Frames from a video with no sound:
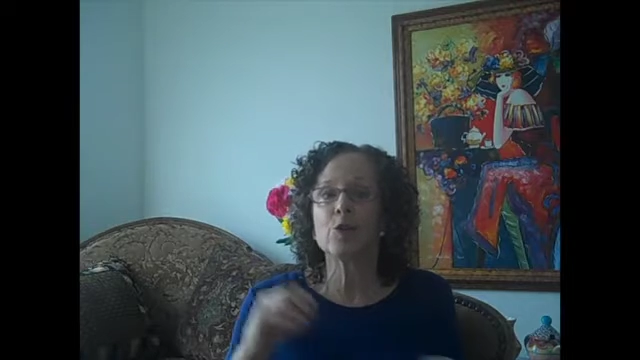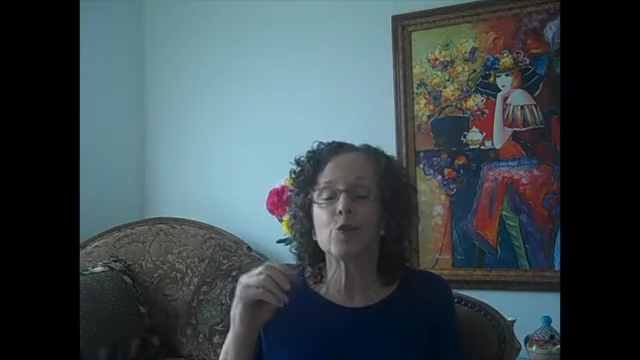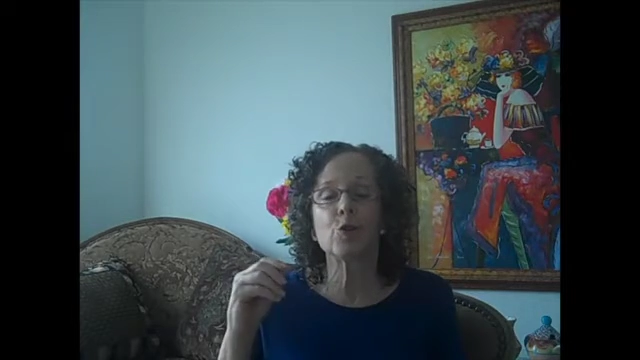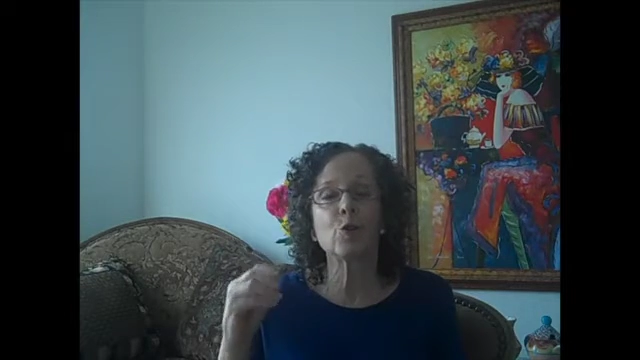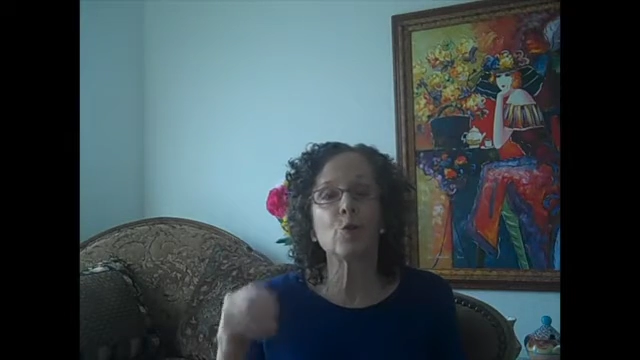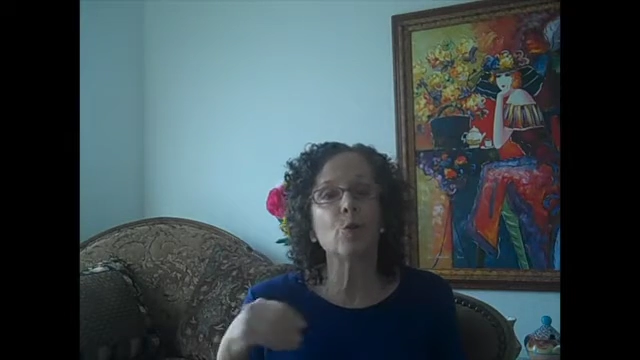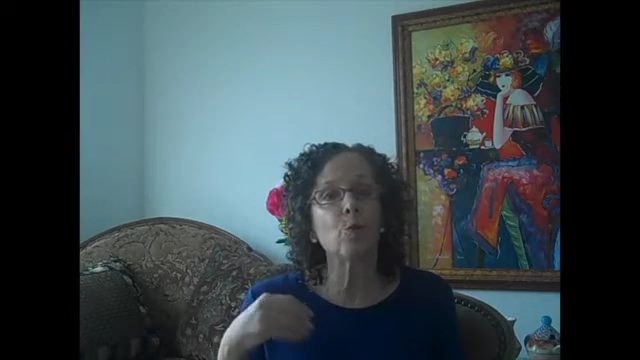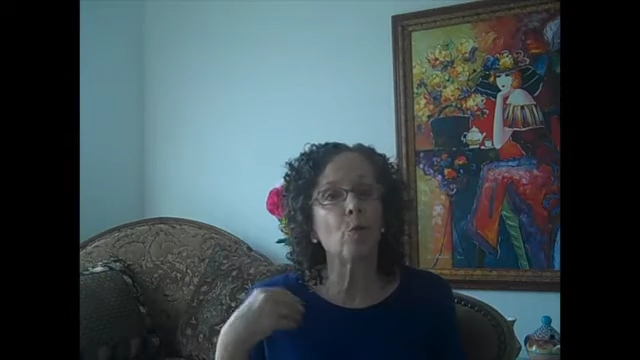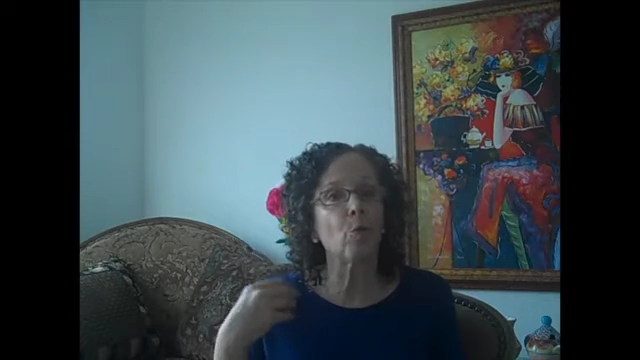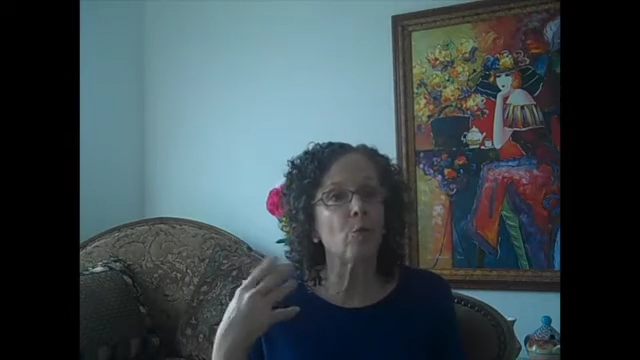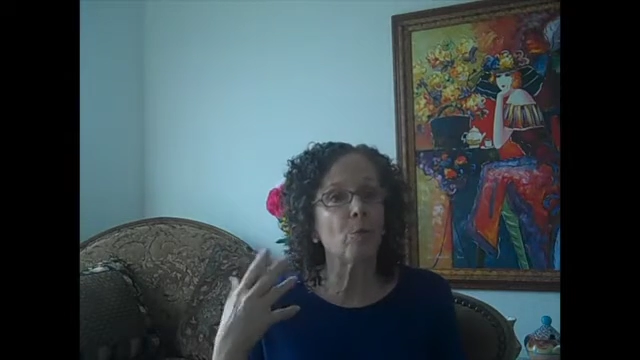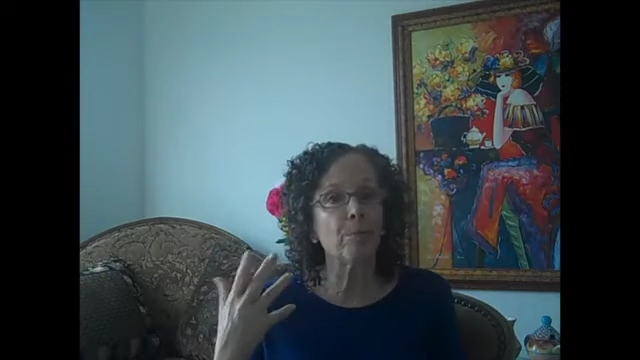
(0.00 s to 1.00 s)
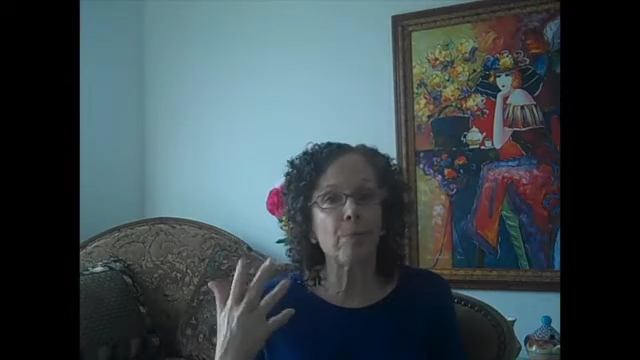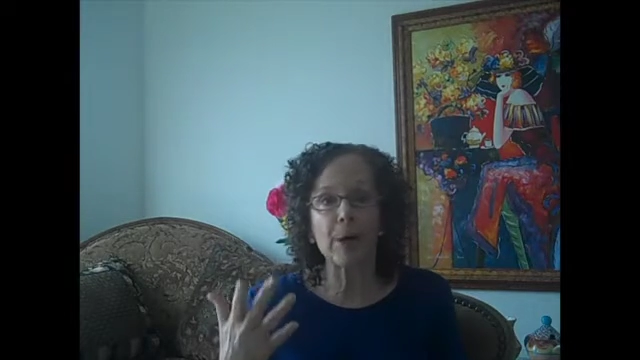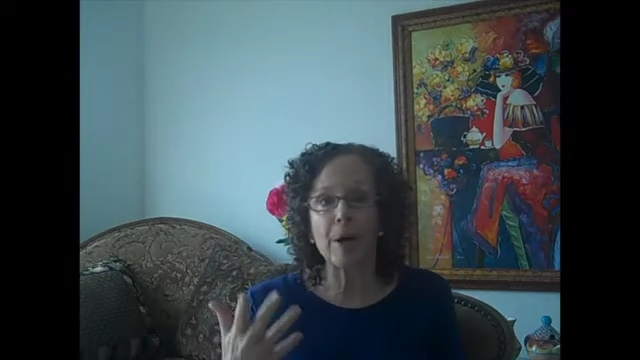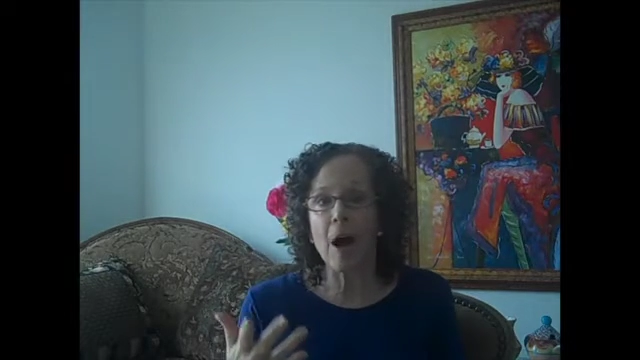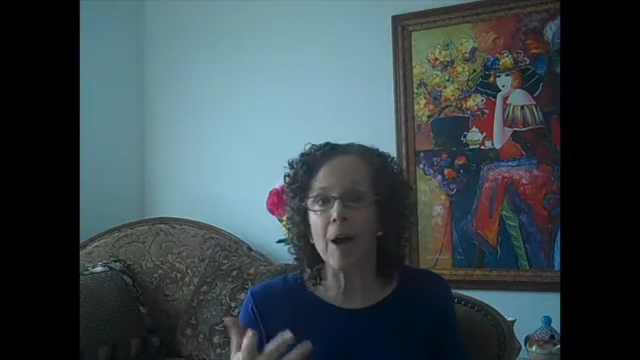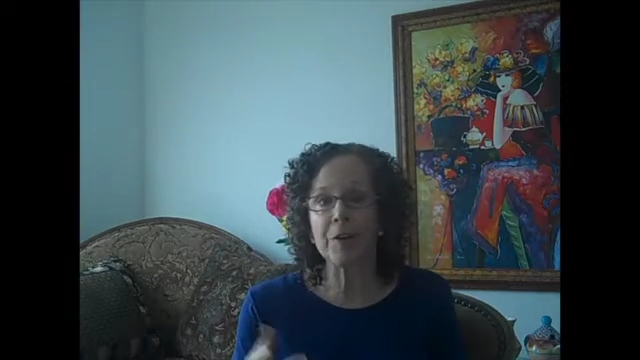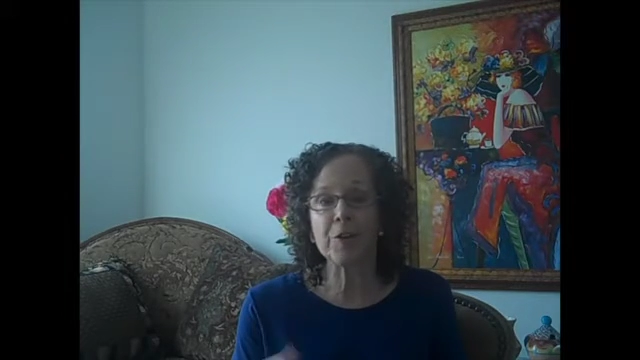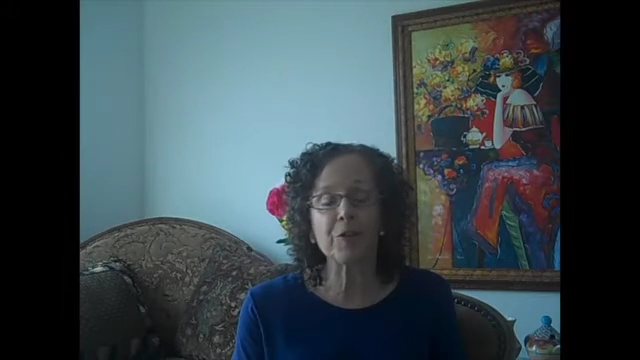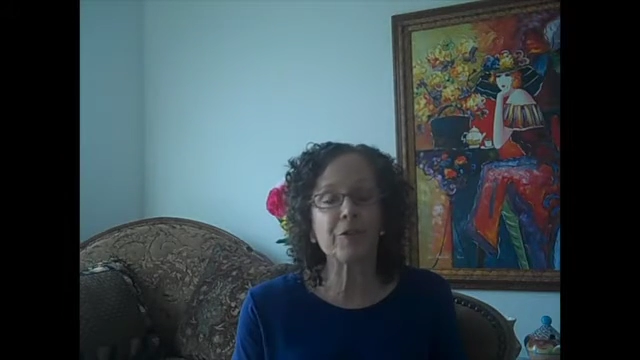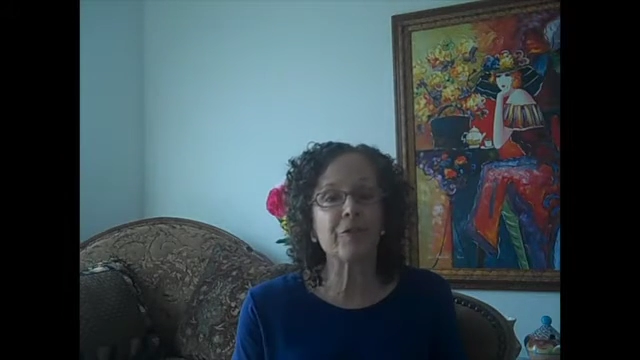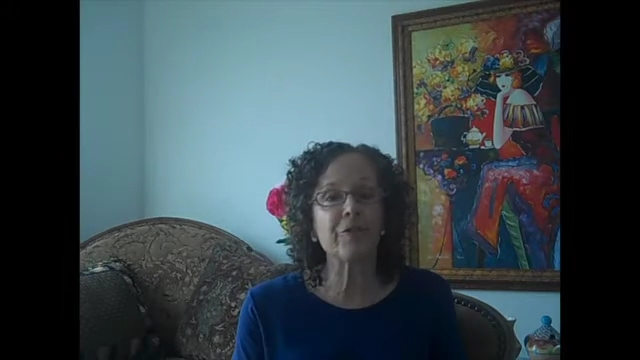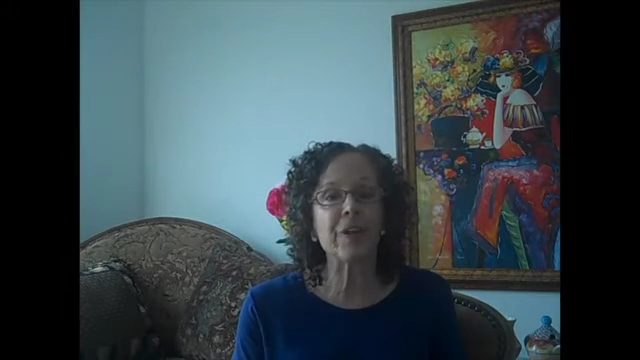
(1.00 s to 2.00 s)
to put on your
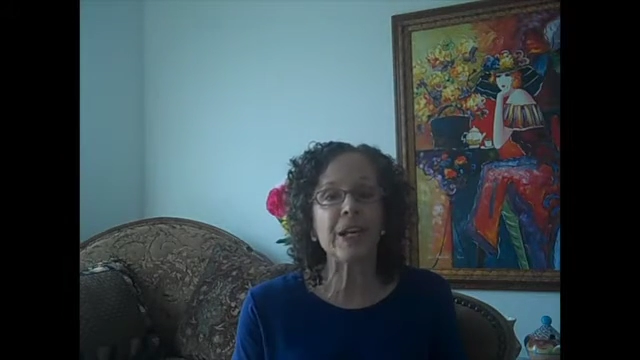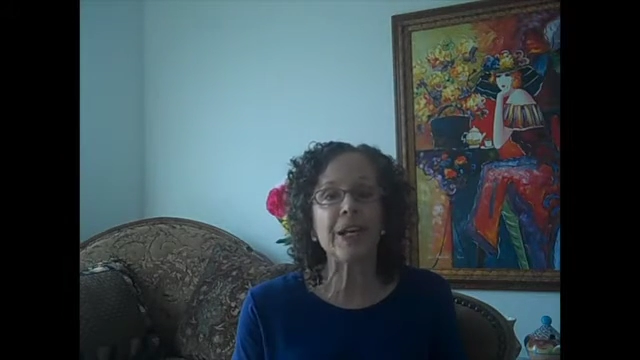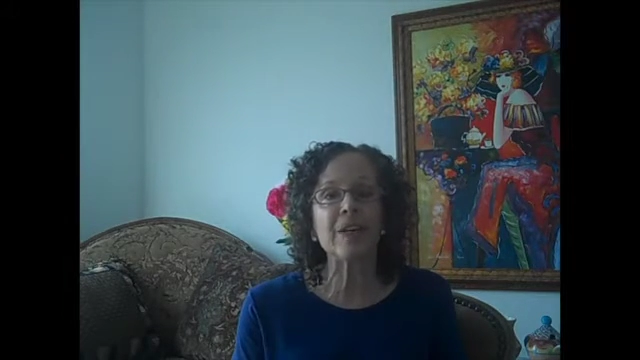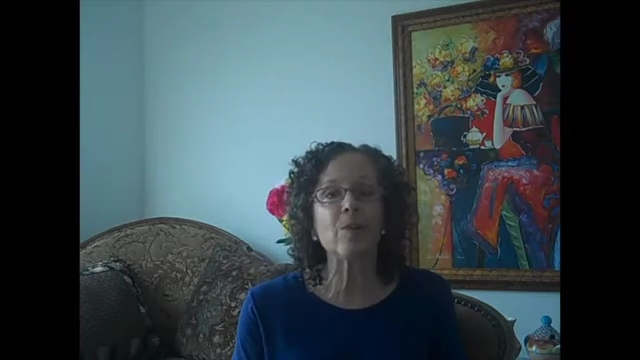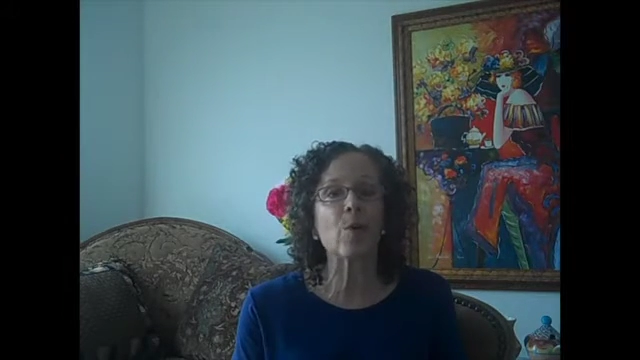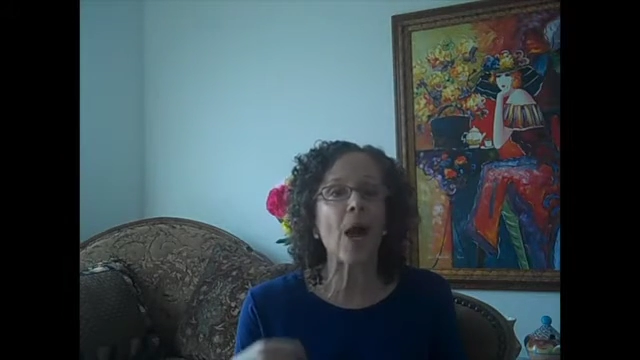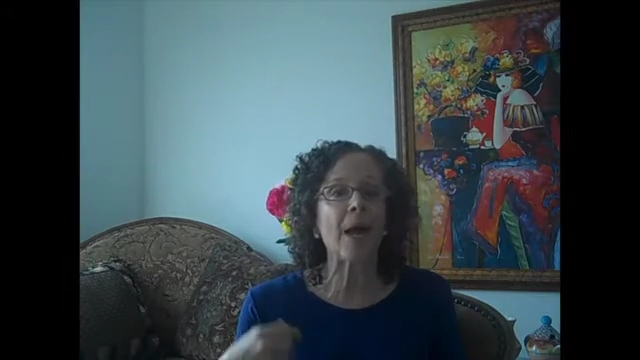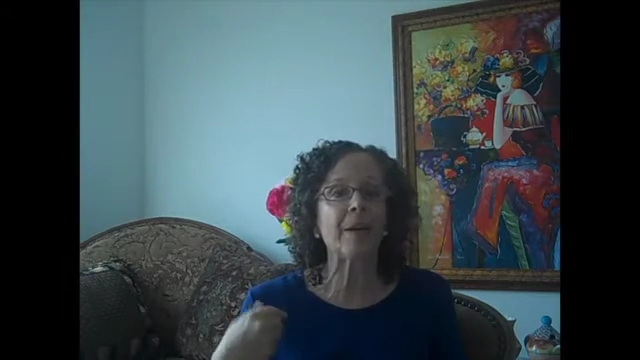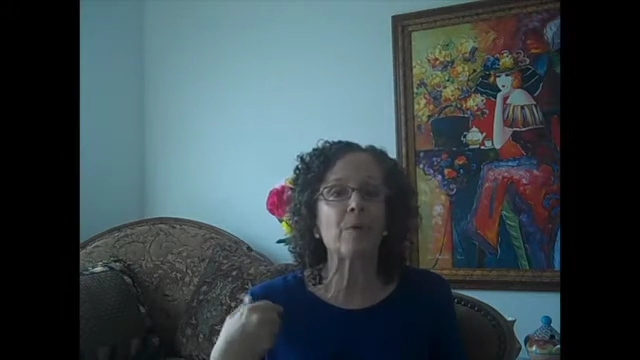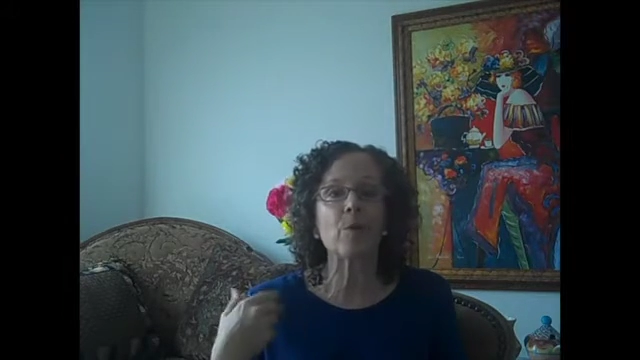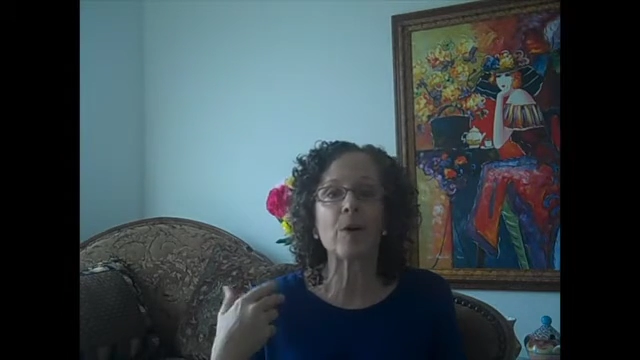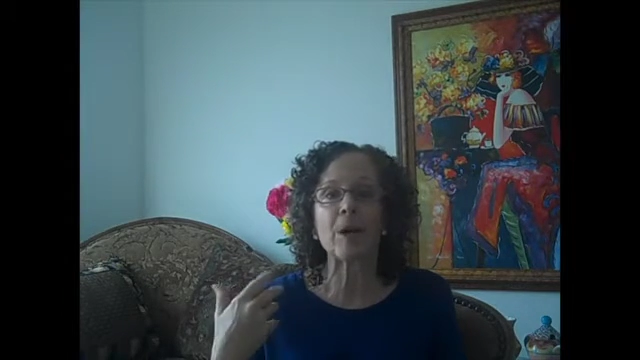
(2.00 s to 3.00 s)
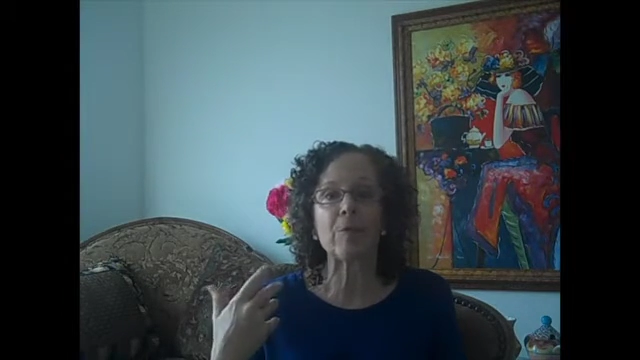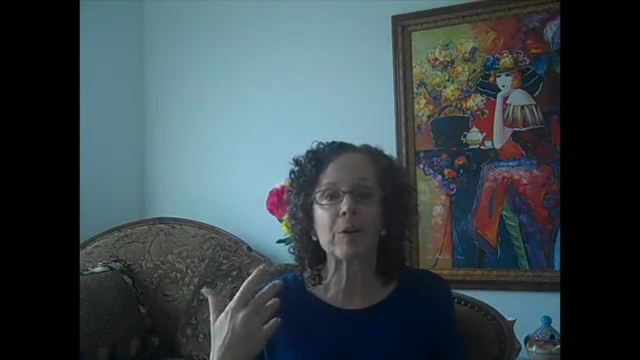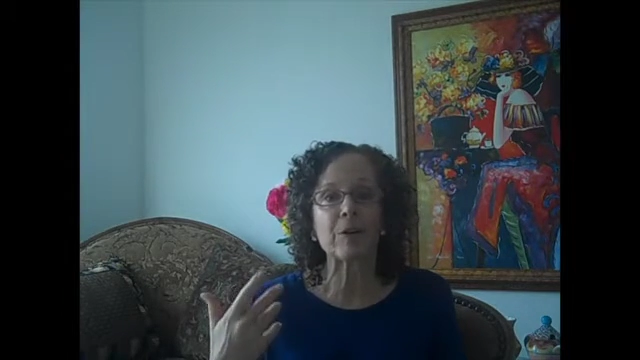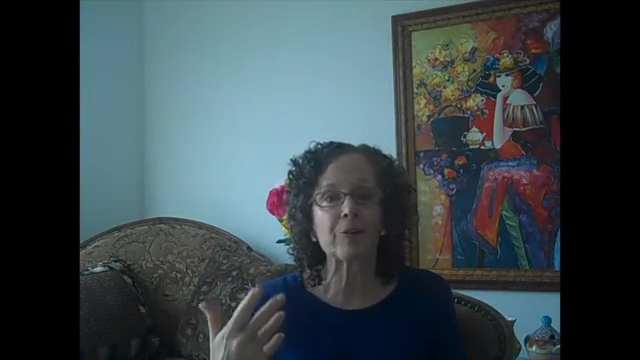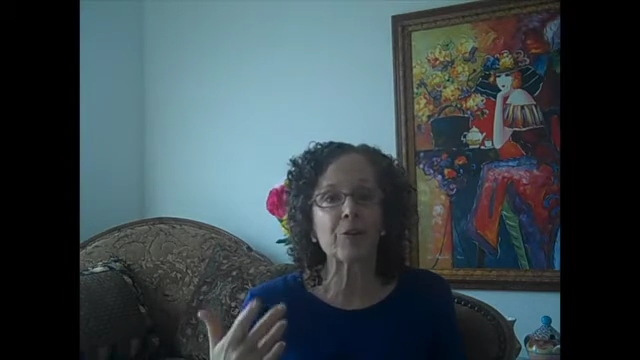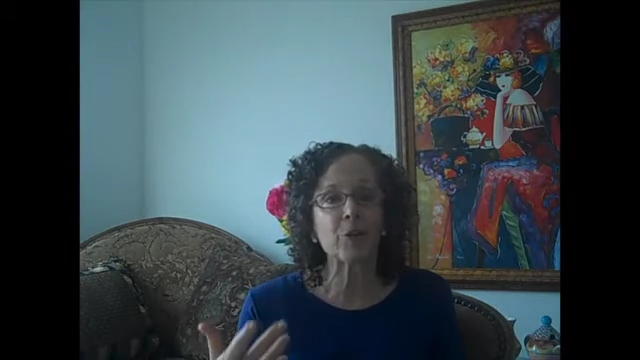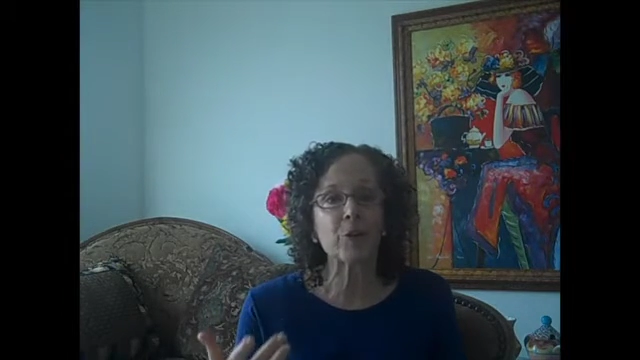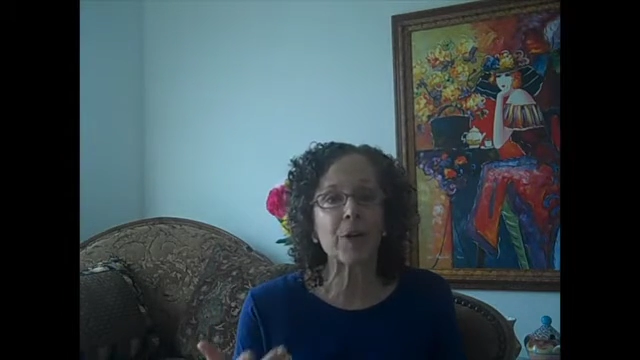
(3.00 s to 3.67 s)
feet, and it will get rid of your